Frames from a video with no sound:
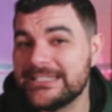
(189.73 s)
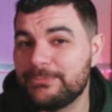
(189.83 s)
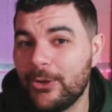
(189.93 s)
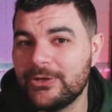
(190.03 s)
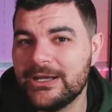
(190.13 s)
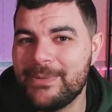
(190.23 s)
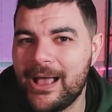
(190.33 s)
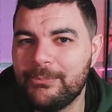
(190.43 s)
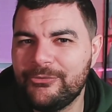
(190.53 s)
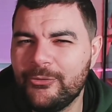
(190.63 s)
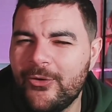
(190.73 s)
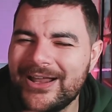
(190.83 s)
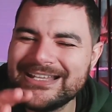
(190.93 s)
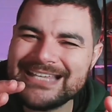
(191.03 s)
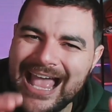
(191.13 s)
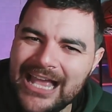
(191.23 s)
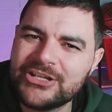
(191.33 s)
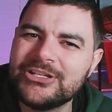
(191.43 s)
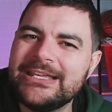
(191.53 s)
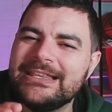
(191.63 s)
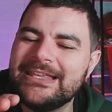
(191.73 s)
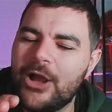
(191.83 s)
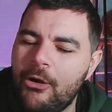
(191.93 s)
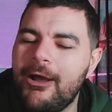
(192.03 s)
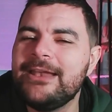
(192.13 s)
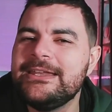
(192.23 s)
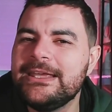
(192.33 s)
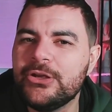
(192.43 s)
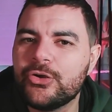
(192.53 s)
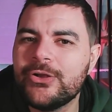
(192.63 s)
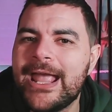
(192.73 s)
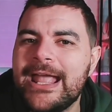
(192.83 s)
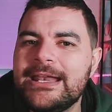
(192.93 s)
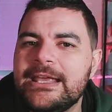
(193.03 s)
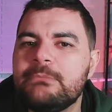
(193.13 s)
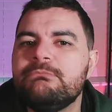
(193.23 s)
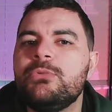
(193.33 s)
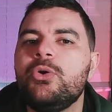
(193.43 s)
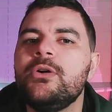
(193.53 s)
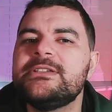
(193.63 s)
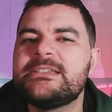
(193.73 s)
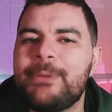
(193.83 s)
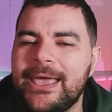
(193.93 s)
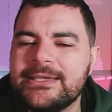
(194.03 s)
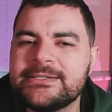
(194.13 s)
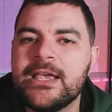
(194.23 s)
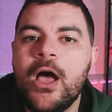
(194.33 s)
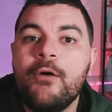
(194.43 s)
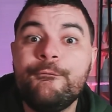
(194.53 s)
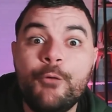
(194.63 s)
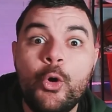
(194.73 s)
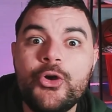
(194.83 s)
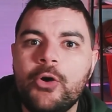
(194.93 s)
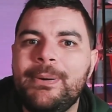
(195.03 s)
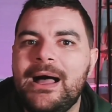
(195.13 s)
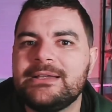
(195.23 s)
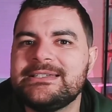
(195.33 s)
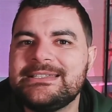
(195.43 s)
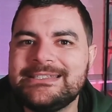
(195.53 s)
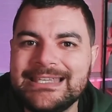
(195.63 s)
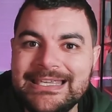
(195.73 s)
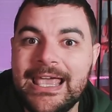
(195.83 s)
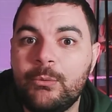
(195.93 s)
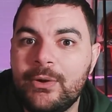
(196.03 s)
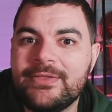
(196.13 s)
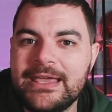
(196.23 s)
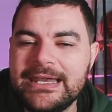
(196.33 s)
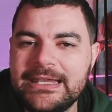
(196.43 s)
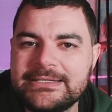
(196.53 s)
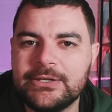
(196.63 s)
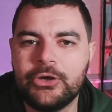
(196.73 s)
spoken about before, and it's actually the idea in creating more space for your passes to get where they need to